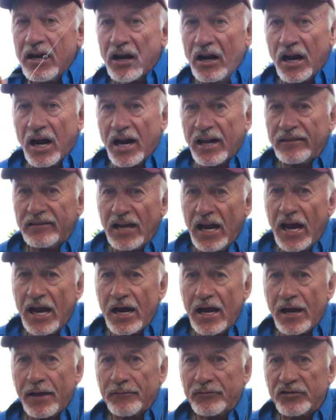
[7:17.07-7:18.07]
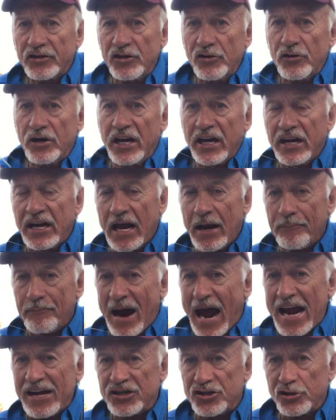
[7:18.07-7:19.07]
A lot of times, you get that
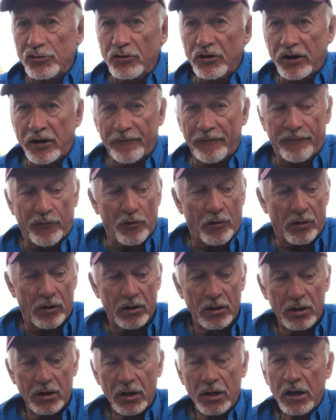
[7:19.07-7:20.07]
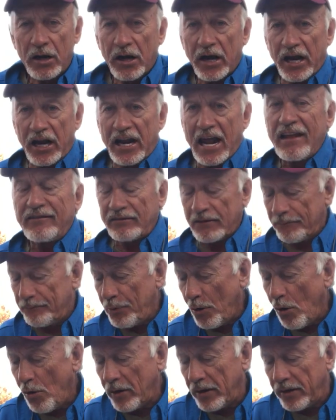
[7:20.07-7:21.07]
bite you're looking for. And that's
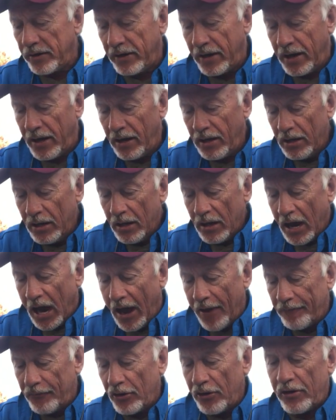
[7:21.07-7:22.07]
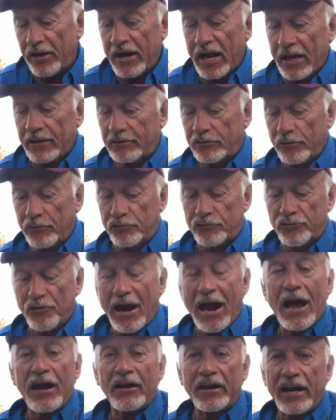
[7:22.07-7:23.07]
important now. I've learned that through
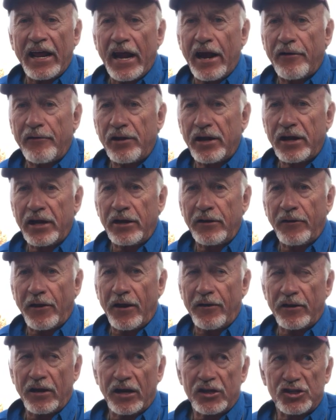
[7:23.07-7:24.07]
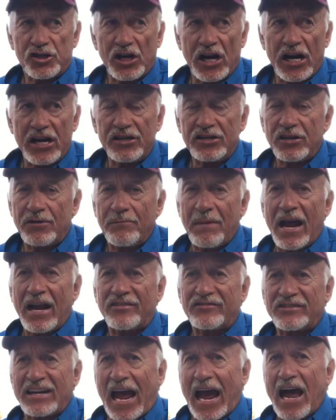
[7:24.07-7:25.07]
trial and error and changing my
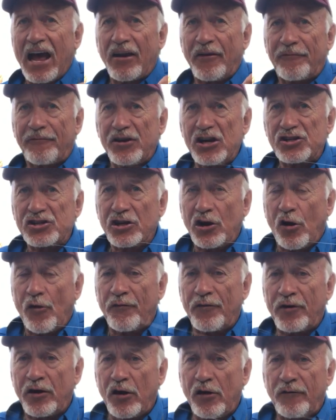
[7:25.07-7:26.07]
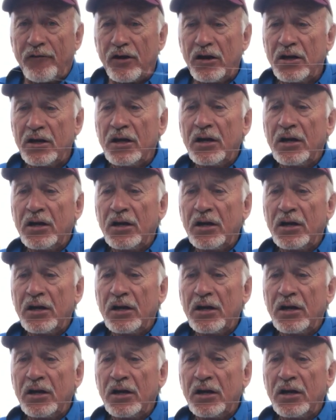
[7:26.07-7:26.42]
style of fishing over and over.